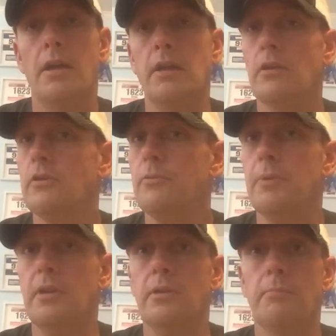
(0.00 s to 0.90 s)
Here it's
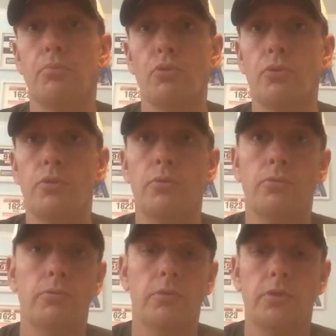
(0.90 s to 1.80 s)
been brutal.
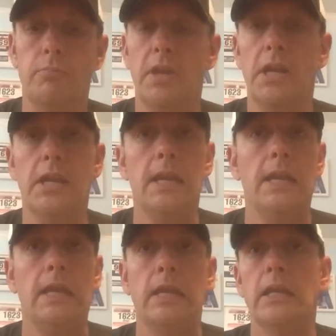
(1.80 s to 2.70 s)

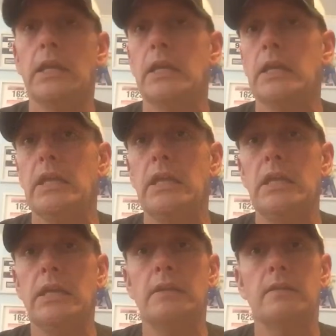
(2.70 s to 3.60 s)
Humidity,
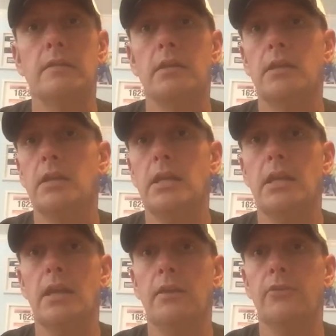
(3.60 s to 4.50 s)
heat
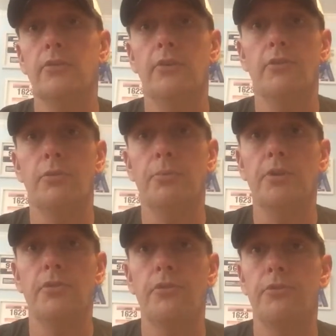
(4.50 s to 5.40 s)
indexes in the triple
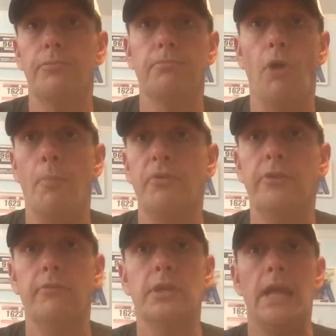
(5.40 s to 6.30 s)
digits
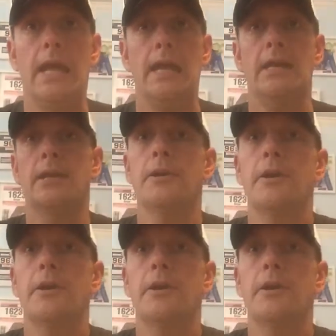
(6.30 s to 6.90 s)
almost every day.